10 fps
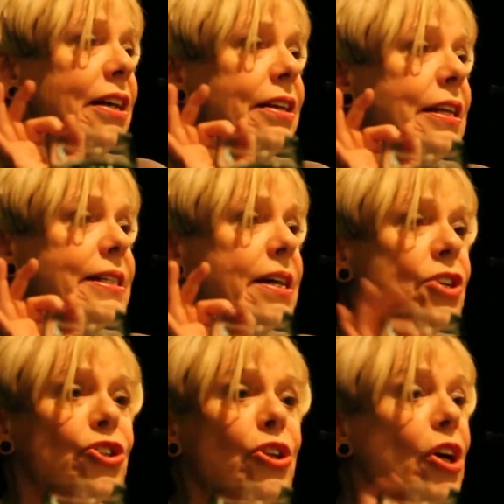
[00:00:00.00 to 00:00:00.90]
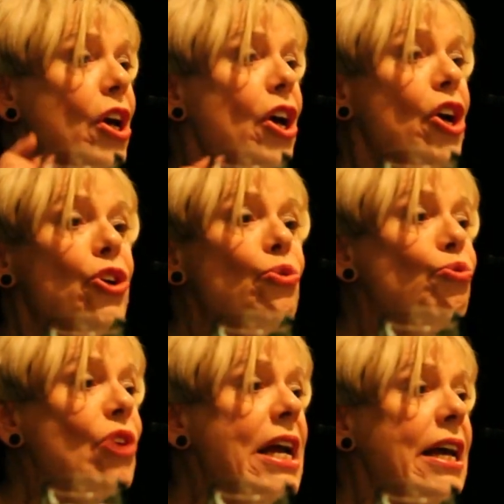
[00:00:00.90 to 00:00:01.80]
under discussion, you
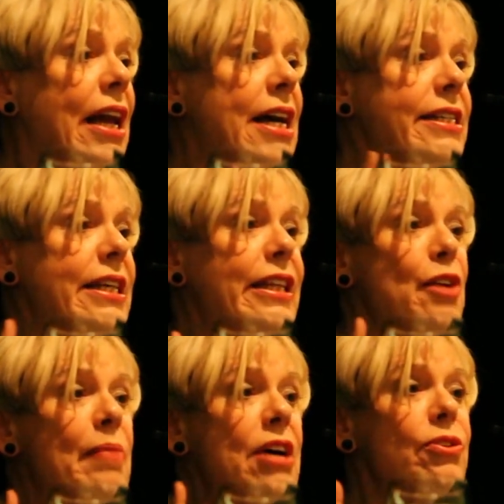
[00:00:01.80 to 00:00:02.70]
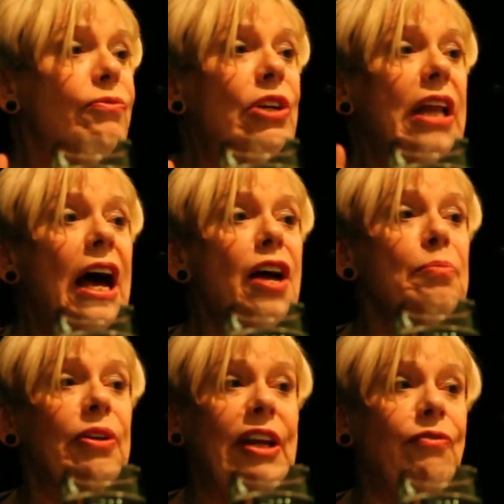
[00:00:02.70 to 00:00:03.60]
realize that the amount of
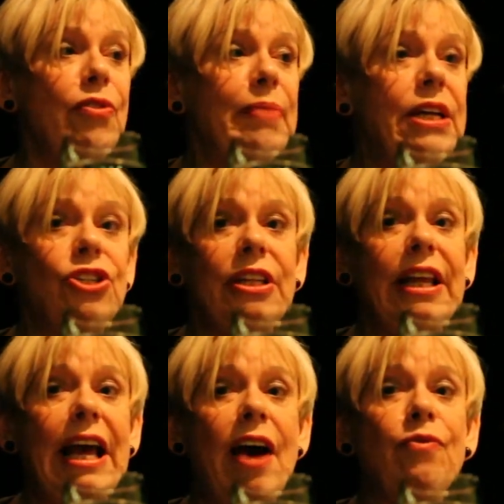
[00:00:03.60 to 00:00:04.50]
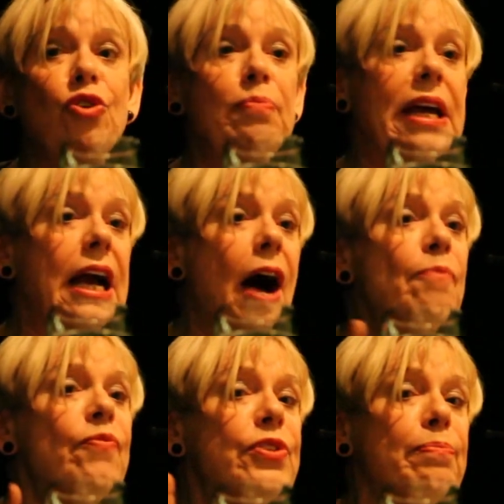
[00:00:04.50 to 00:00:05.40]
reliable information they have could be
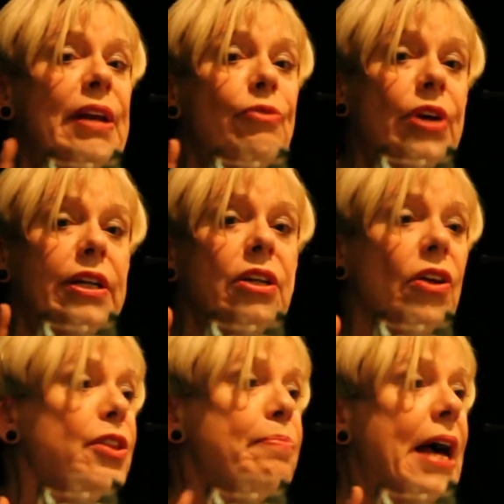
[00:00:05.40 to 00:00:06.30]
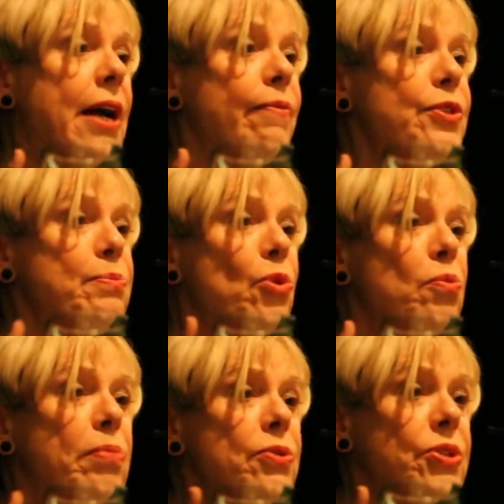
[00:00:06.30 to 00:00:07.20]
comfortably written on the back of a
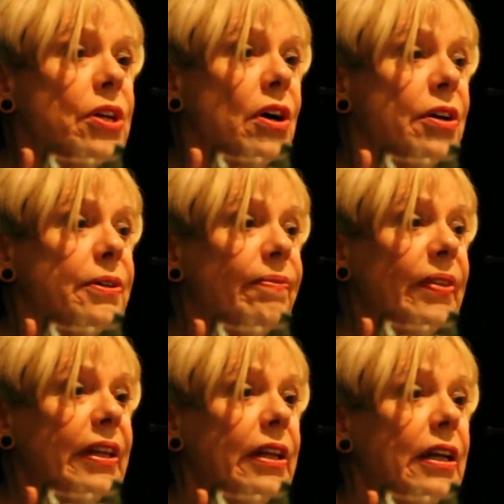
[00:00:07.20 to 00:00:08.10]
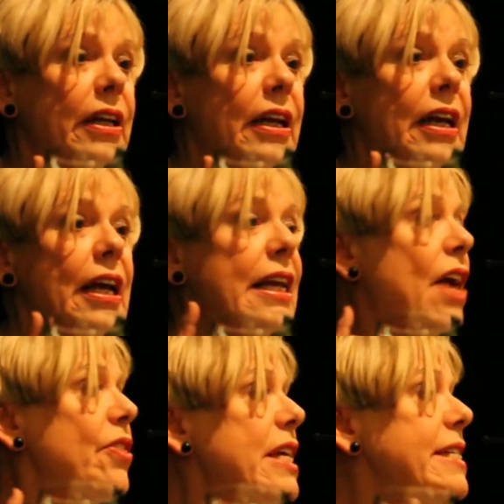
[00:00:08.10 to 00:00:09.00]
small postcard.
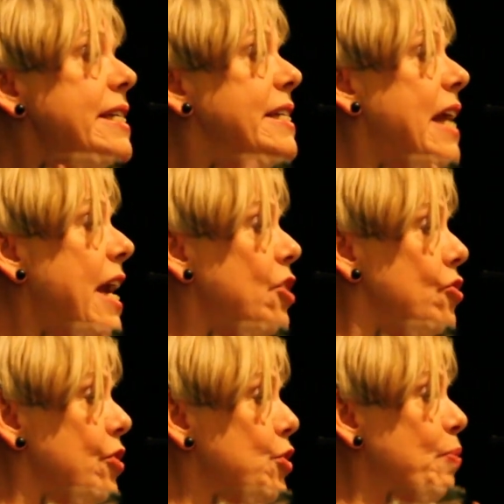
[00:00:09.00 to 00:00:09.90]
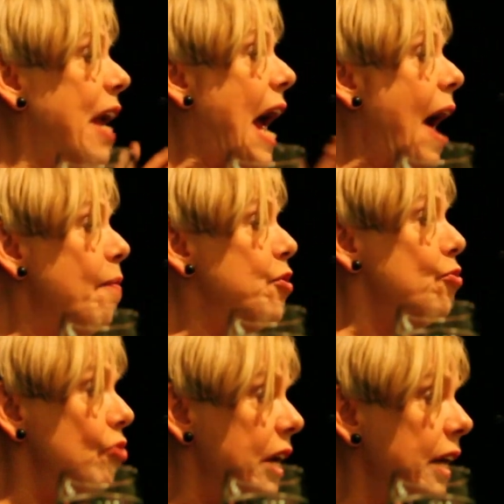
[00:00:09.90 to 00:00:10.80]
Now, this is dangerous. We have
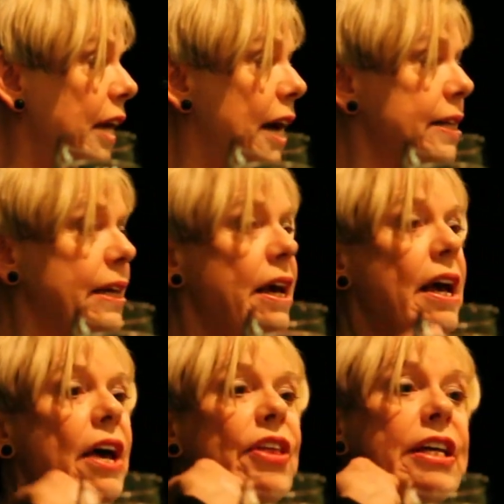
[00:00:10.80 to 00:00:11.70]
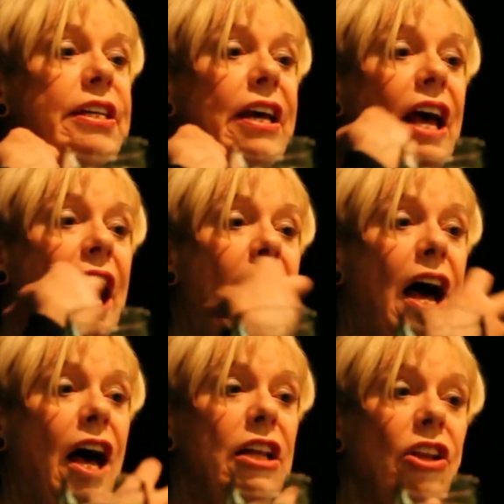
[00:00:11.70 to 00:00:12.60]
to realize that
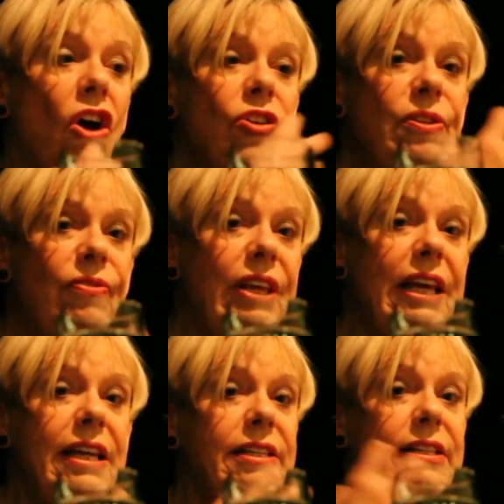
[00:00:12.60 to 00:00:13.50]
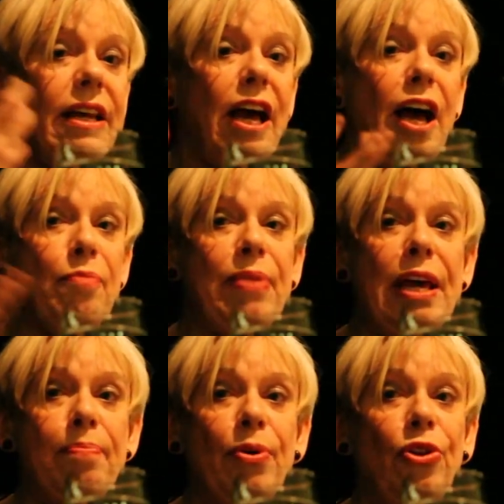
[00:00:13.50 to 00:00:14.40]
a lot of these
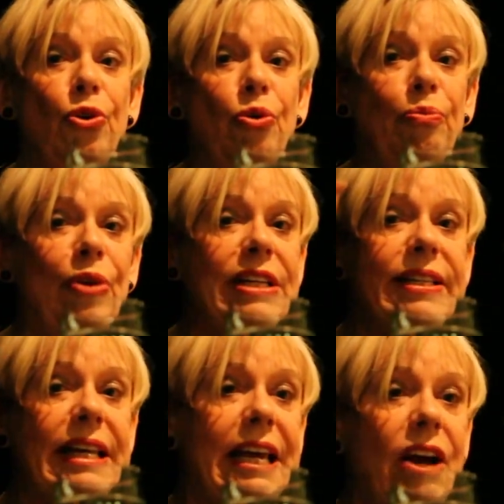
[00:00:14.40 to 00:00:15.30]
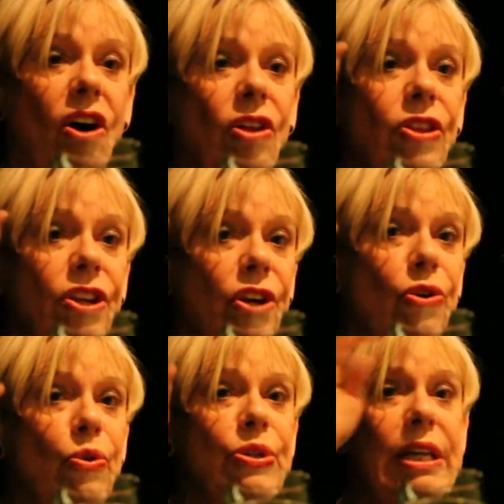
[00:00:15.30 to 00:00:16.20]
people whom we see on the
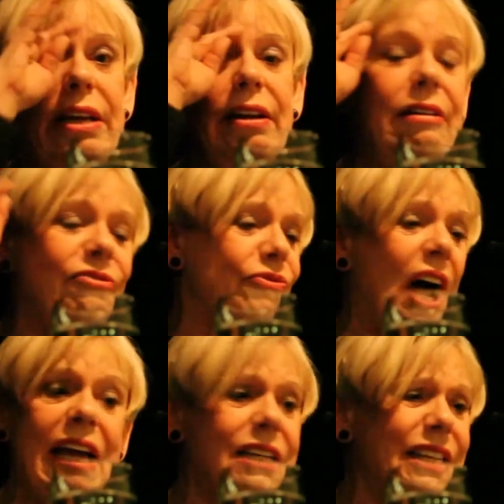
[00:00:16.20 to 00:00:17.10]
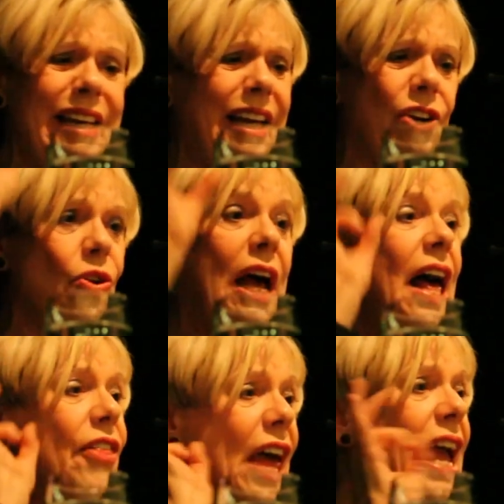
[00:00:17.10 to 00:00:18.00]
news in fighting, and
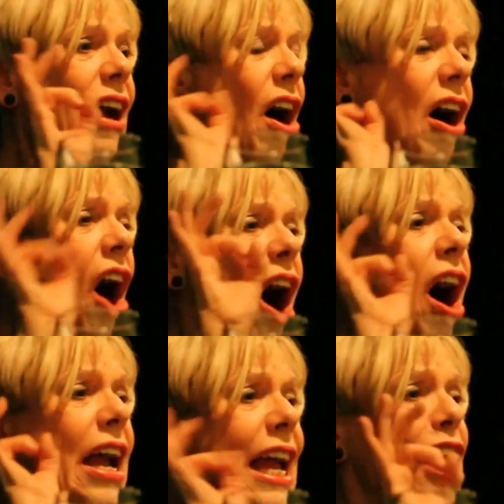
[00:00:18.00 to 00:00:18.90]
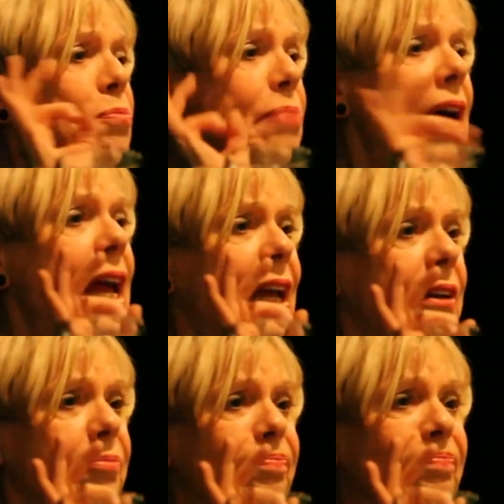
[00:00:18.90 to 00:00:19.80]
they are in
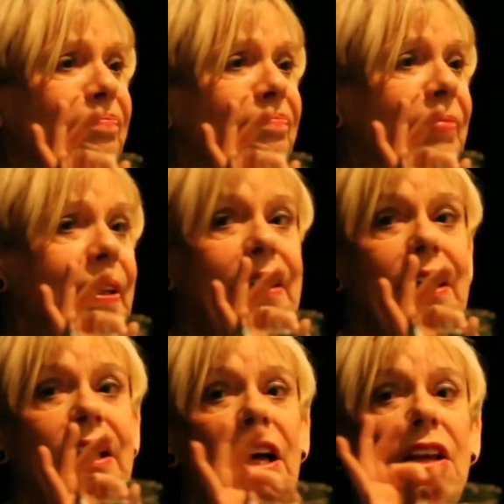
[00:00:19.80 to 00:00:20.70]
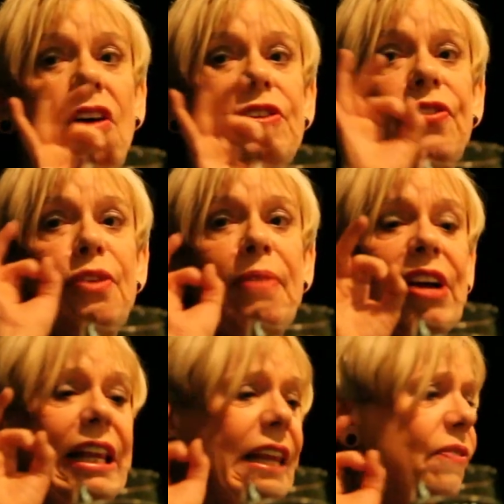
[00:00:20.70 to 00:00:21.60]
pain. A lot of them
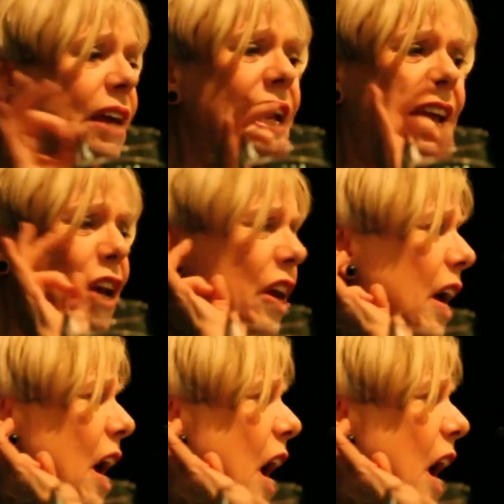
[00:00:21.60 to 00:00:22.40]
are living in